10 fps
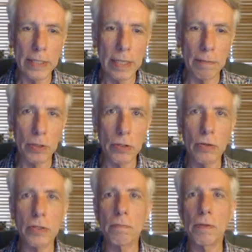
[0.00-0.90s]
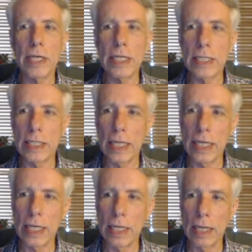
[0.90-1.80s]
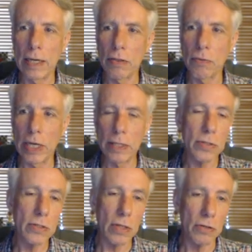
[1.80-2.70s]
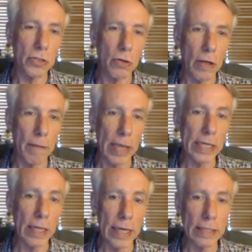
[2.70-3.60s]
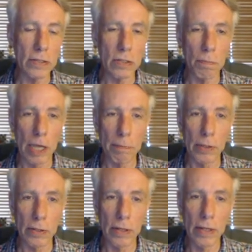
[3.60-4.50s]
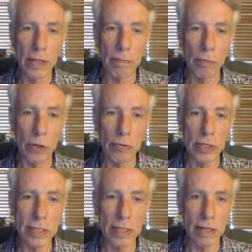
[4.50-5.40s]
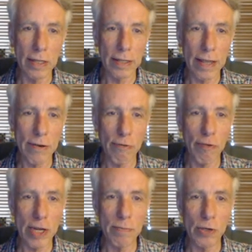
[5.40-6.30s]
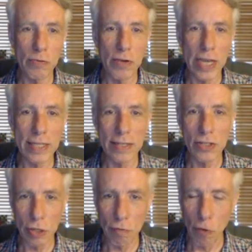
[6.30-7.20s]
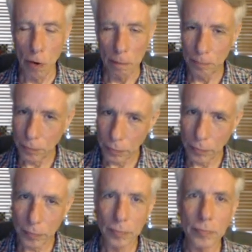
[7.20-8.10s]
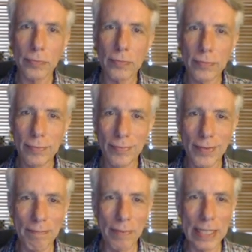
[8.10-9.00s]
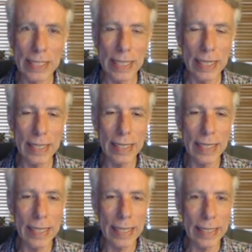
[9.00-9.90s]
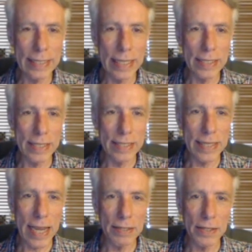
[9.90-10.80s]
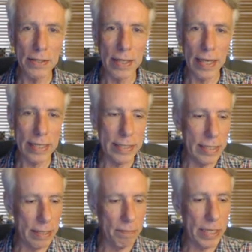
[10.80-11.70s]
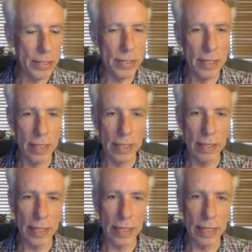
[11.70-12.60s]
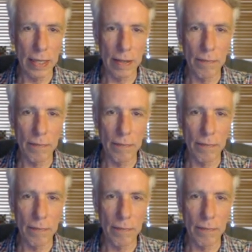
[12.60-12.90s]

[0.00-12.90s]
uh, Petrosian plays in another way. This is also a main line. This is a popular move. It's the kind of funny move, knight to g4. But uh, it's it's a tactical idea based on the uh,